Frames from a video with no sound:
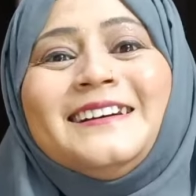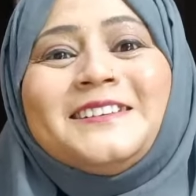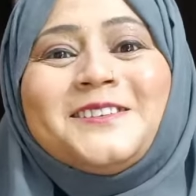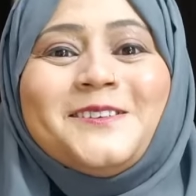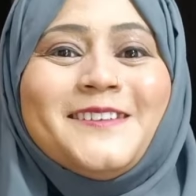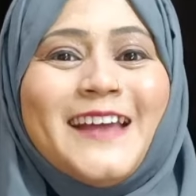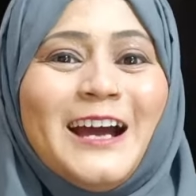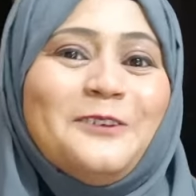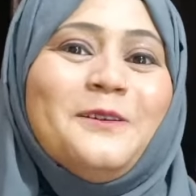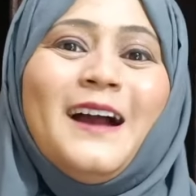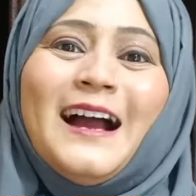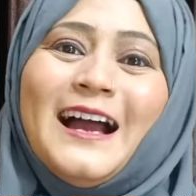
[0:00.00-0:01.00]
So
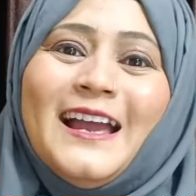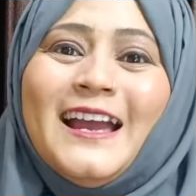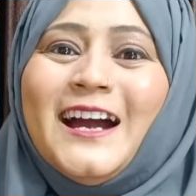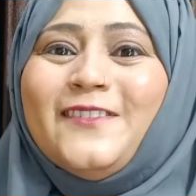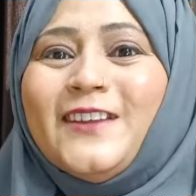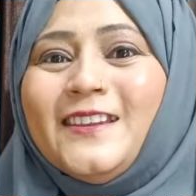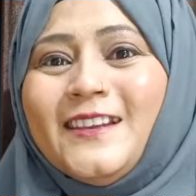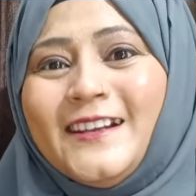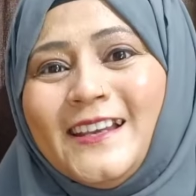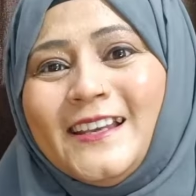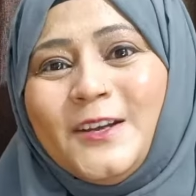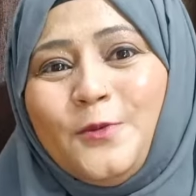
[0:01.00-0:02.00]
now I have a
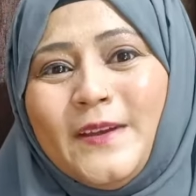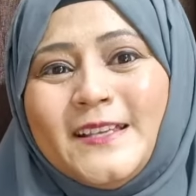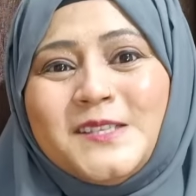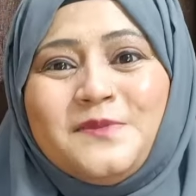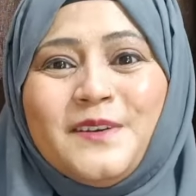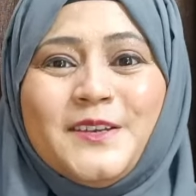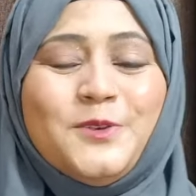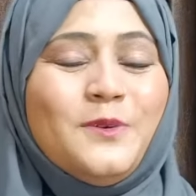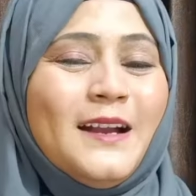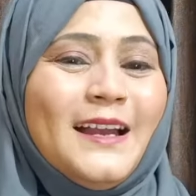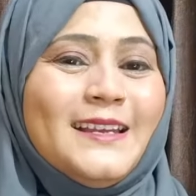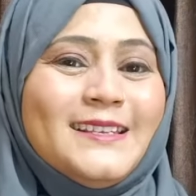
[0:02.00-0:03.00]
little quiz for you
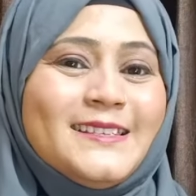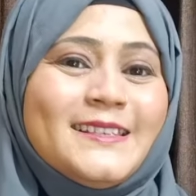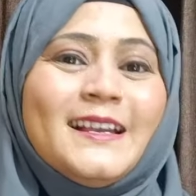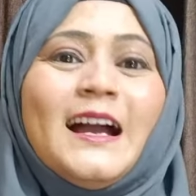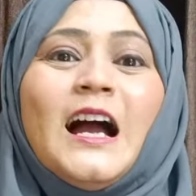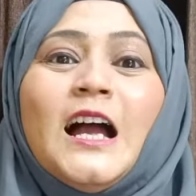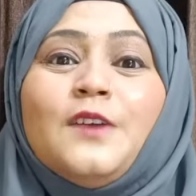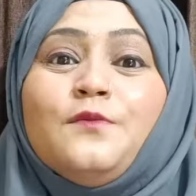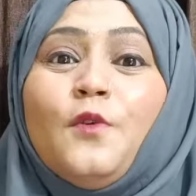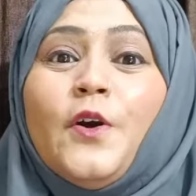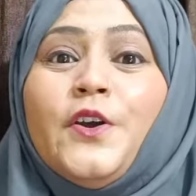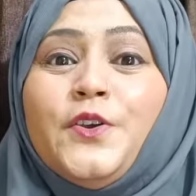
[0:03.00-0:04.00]
guys. I
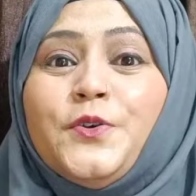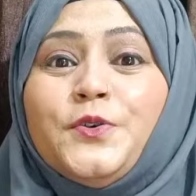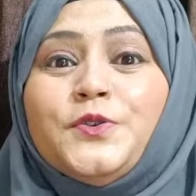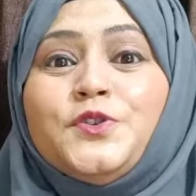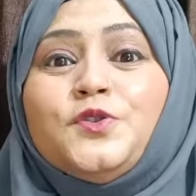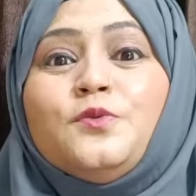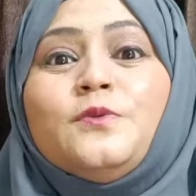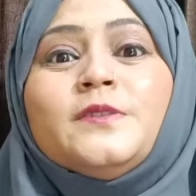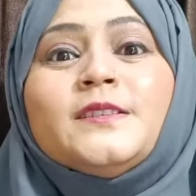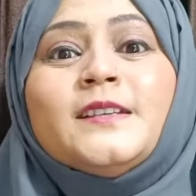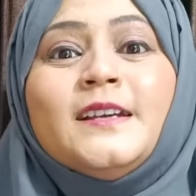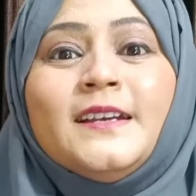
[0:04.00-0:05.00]
want you to
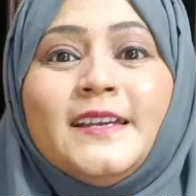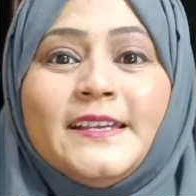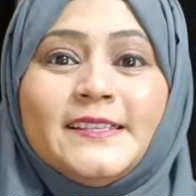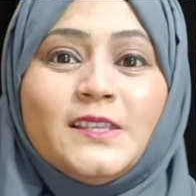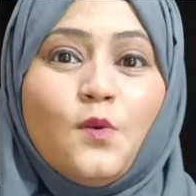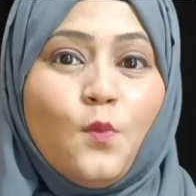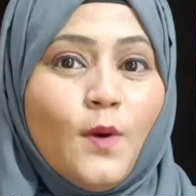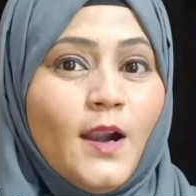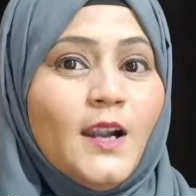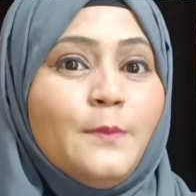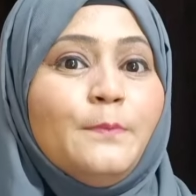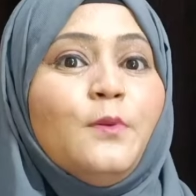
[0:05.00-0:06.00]
choose, is the
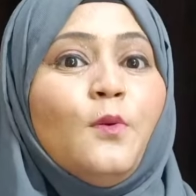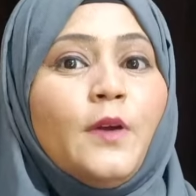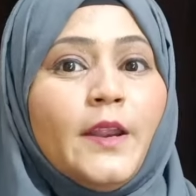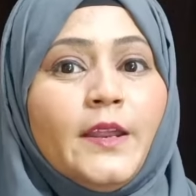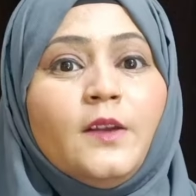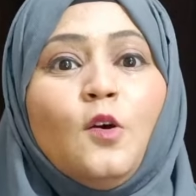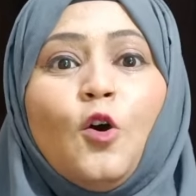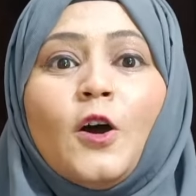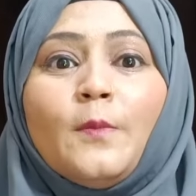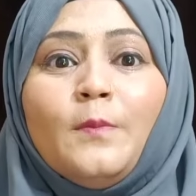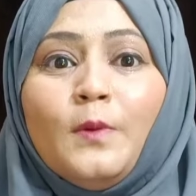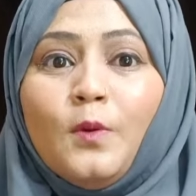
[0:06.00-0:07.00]
word boring
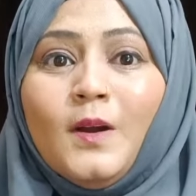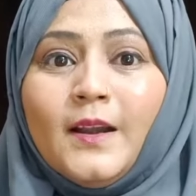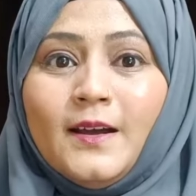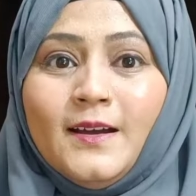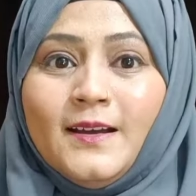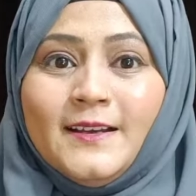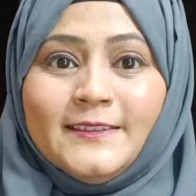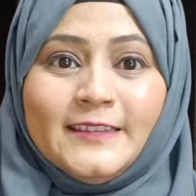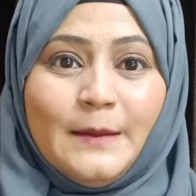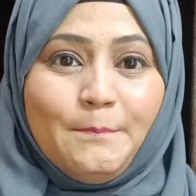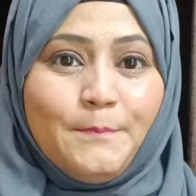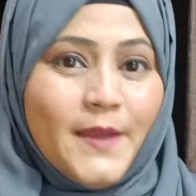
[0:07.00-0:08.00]
or bored
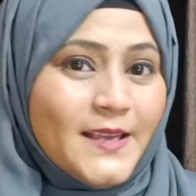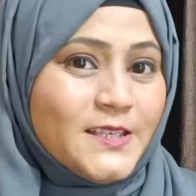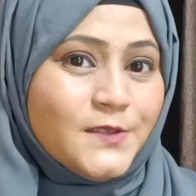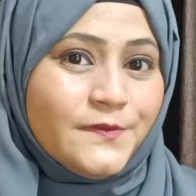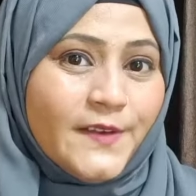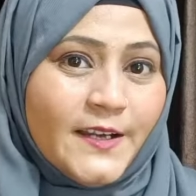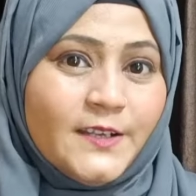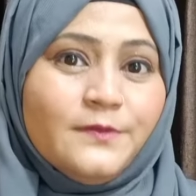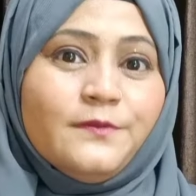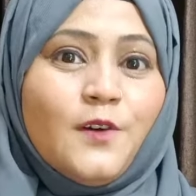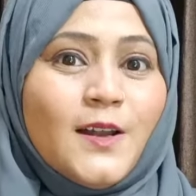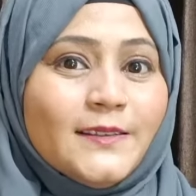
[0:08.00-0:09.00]
the best fit
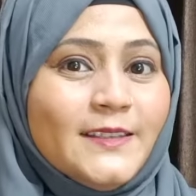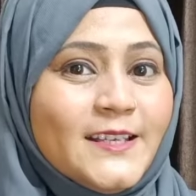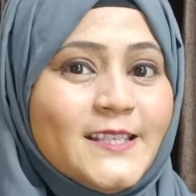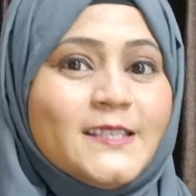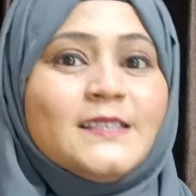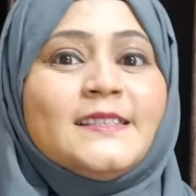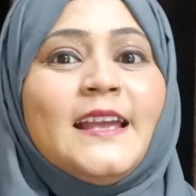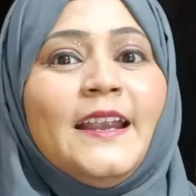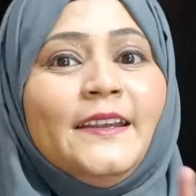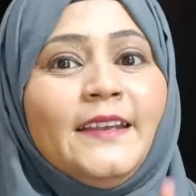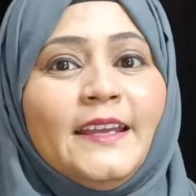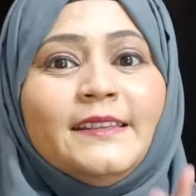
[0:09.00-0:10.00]
for this
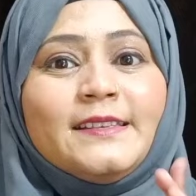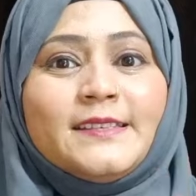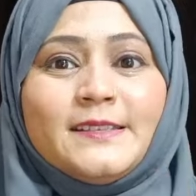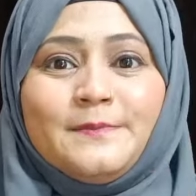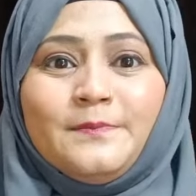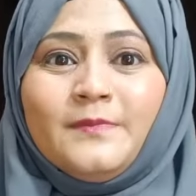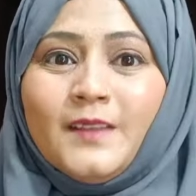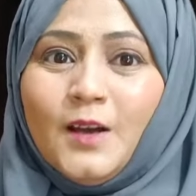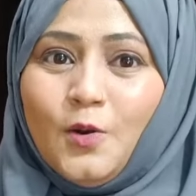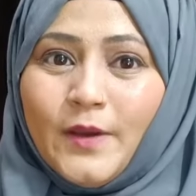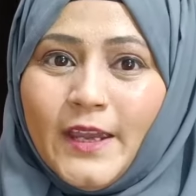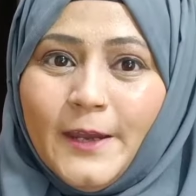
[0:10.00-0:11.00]
sentence?
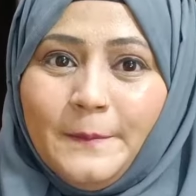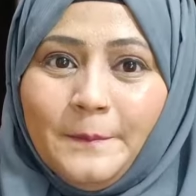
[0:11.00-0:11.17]
Okay.